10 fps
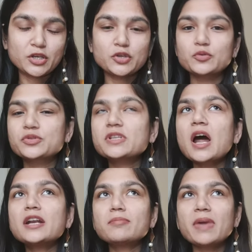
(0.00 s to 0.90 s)
You
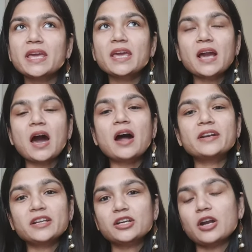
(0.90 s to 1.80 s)
start making
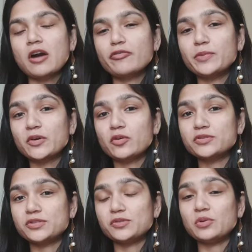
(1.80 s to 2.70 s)
art and craft
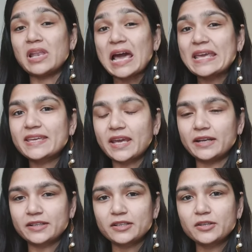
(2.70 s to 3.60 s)
because you like
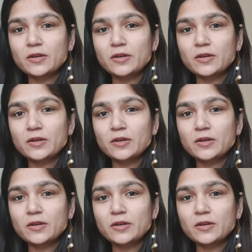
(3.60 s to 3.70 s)
it,